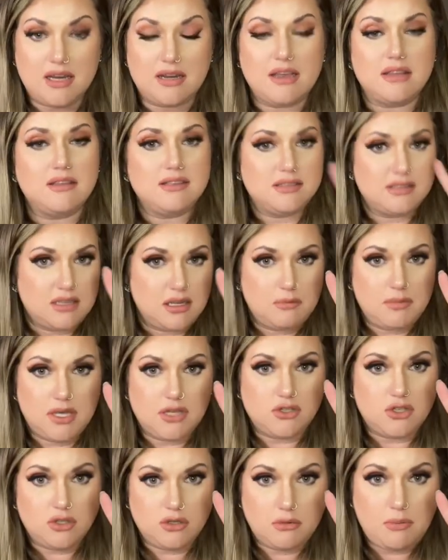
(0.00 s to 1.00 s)
Now this is going to be a
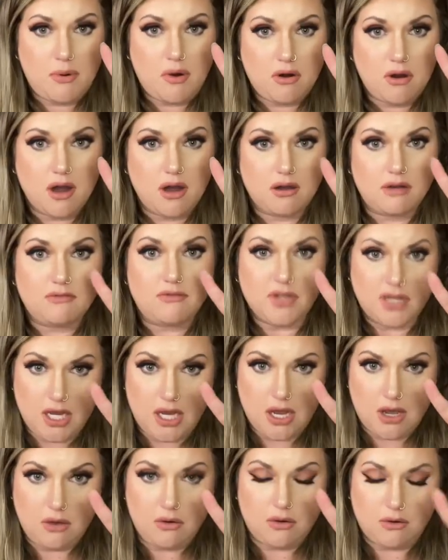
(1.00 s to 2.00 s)
2-part
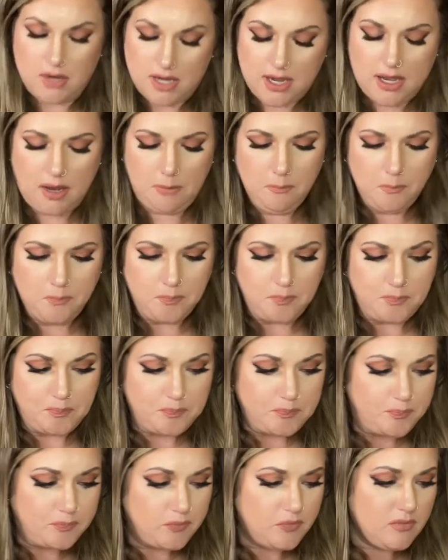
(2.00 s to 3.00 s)
video, okay?
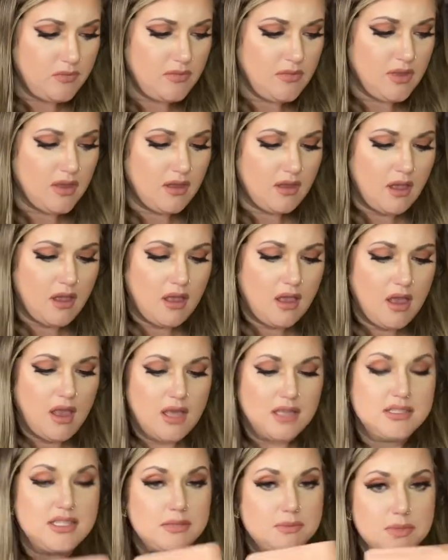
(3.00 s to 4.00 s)

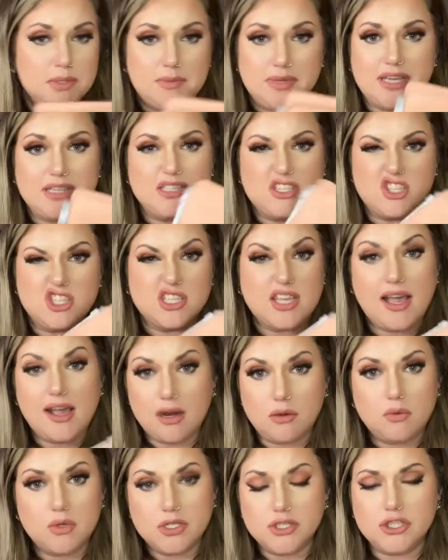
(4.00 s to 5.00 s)
Simply because I just kind
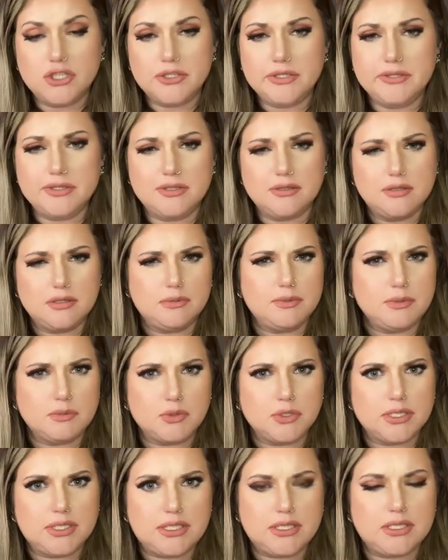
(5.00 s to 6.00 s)
of want to show you in a little bit
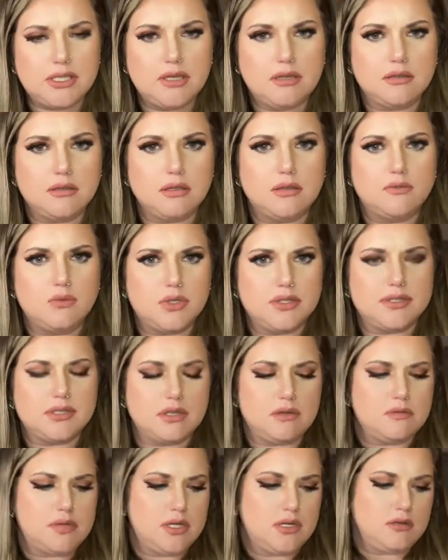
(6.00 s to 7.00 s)
more detail of what's
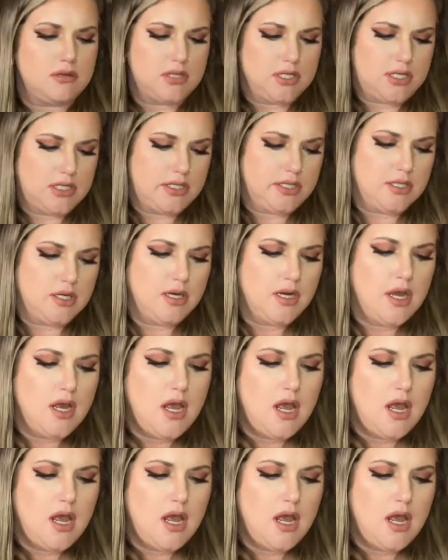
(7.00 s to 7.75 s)
going on here.